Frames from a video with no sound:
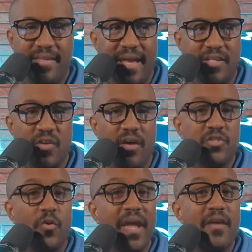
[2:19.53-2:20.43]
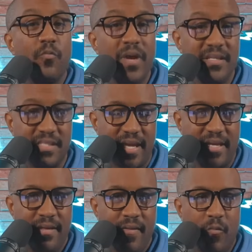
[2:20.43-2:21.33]
That is also a
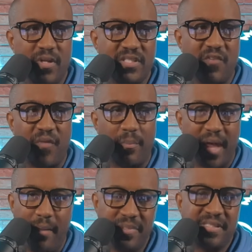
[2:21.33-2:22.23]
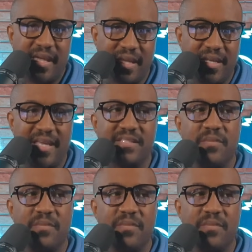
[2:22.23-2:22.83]
Wednesday, which, if I'm not mistaken,